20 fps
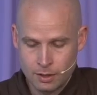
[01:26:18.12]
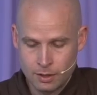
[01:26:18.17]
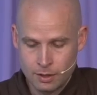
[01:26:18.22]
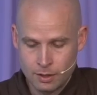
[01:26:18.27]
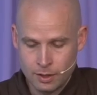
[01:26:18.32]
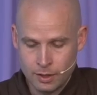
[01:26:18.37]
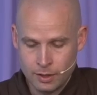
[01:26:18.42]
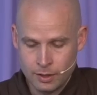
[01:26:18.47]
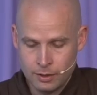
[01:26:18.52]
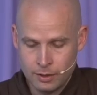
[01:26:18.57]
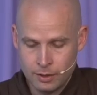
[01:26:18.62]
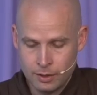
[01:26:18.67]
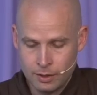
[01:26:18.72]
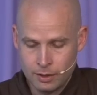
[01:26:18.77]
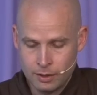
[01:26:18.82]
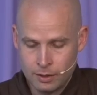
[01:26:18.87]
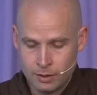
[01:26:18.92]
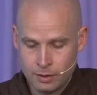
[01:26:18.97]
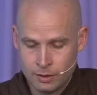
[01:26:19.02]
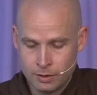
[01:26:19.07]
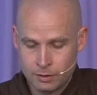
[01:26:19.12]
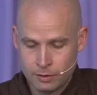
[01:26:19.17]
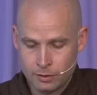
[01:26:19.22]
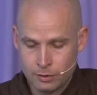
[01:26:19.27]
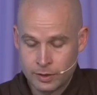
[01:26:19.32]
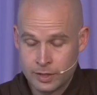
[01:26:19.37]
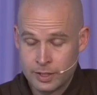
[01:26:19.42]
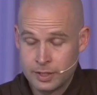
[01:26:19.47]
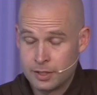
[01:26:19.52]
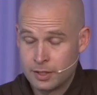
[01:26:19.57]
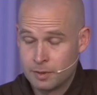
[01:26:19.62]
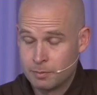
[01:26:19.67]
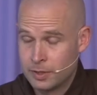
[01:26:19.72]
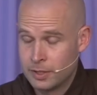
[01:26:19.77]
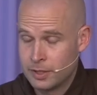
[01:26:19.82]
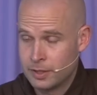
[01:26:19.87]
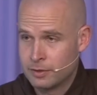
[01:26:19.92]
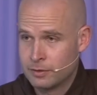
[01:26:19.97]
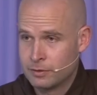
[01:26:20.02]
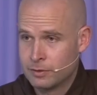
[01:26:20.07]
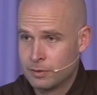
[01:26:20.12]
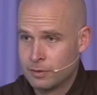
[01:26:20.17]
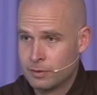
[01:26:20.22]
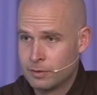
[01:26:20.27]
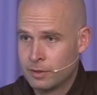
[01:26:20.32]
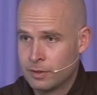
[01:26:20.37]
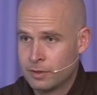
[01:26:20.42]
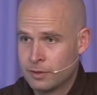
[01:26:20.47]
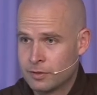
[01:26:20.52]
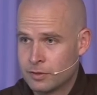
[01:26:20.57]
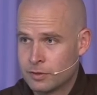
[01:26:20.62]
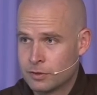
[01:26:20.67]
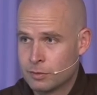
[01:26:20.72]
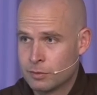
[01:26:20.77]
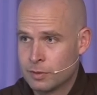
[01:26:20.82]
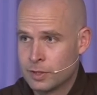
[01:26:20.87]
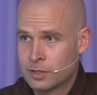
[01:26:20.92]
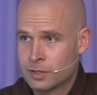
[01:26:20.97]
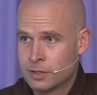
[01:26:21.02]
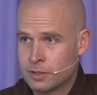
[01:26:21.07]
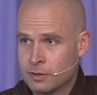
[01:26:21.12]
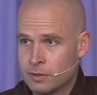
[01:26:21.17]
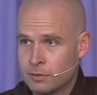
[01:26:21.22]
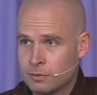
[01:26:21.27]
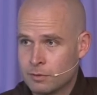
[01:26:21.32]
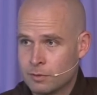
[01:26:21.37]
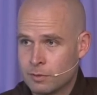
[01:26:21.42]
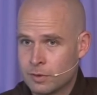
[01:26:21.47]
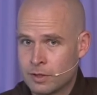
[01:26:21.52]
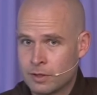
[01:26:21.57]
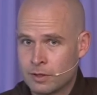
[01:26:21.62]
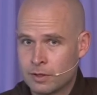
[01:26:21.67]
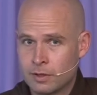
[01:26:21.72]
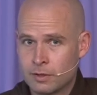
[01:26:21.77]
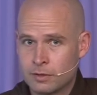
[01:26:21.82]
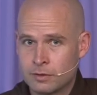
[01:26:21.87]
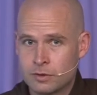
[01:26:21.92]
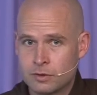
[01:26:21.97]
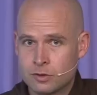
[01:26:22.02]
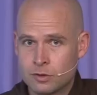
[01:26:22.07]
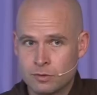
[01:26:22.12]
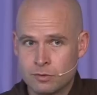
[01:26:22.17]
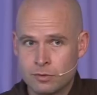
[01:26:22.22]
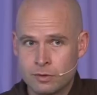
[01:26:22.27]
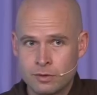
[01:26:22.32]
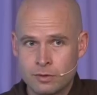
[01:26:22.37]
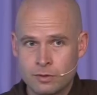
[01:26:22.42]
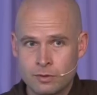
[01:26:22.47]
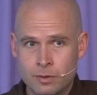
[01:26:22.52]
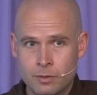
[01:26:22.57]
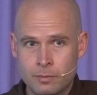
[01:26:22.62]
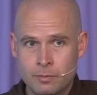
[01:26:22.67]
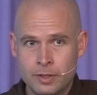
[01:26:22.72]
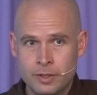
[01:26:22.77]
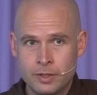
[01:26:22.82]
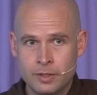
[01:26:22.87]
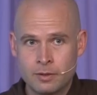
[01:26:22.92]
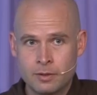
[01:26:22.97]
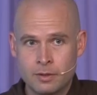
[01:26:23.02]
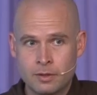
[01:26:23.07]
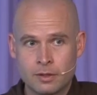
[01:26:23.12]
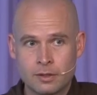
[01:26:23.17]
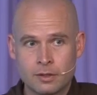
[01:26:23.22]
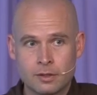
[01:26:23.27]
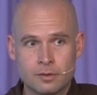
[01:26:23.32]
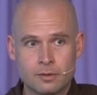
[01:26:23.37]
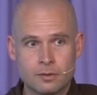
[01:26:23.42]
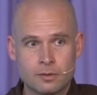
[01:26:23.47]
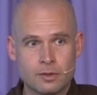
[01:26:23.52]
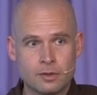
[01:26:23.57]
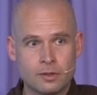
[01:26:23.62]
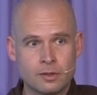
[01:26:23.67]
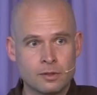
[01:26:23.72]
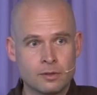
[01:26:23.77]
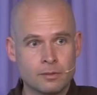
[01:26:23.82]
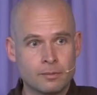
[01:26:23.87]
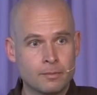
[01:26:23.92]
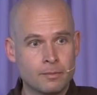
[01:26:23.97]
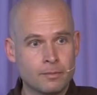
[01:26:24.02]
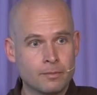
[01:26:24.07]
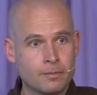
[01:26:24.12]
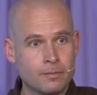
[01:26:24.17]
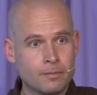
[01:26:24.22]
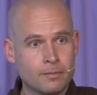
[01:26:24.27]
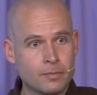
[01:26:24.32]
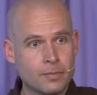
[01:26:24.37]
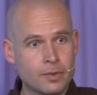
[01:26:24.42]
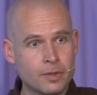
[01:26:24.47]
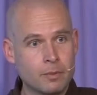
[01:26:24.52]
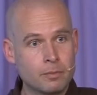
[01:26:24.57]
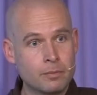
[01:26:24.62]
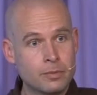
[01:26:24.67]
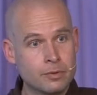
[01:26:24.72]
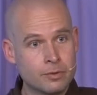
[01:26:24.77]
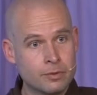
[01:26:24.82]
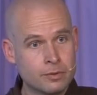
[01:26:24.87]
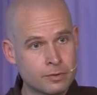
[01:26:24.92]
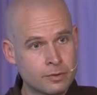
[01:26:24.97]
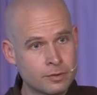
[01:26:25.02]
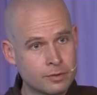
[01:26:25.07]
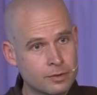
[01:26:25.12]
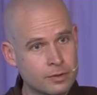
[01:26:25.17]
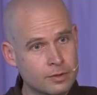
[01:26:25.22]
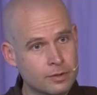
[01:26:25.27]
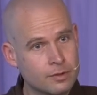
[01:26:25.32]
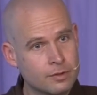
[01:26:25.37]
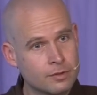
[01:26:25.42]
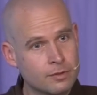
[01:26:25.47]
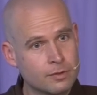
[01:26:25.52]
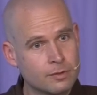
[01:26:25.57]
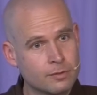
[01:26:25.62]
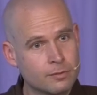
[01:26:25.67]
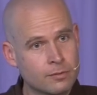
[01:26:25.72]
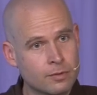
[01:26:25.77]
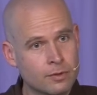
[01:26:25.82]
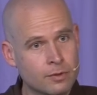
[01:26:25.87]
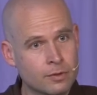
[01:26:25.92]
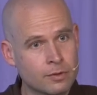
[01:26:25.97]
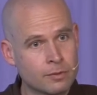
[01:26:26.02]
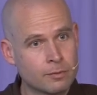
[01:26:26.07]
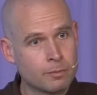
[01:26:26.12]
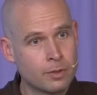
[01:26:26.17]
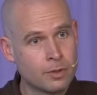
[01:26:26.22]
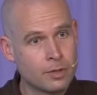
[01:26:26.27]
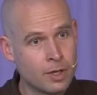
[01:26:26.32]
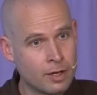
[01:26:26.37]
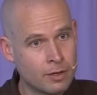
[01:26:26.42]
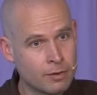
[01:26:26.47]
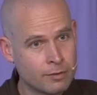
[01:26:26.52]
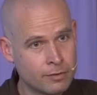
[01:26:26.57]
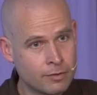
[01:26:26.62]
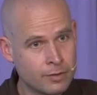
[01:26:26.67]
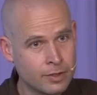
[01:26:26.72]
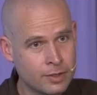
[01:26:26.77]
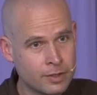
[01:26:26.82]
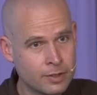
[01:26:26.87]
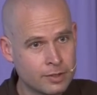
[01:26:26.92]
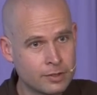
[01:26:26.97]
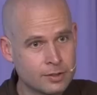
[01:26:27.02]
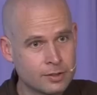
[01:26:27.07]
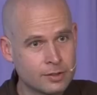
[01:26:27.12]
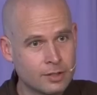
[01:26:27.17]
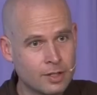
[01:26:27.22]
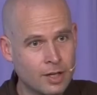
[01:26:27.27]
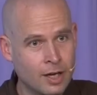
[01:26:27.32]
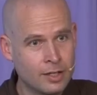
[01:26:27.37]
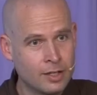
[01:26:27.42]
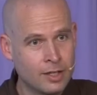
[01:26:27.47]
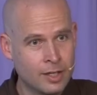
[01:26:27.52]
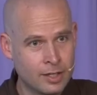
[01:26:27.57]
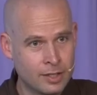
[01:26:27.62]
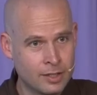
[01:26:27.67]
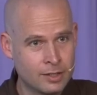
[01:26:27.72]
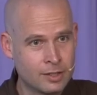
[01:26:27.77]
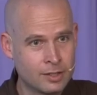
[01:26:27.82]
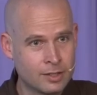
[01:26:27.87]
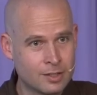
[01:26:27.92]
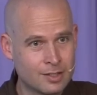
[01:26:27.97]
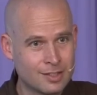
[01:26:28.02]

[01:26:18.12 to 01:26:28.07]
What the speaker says: in looking deeply into the situation with children who are being abused for pornography online.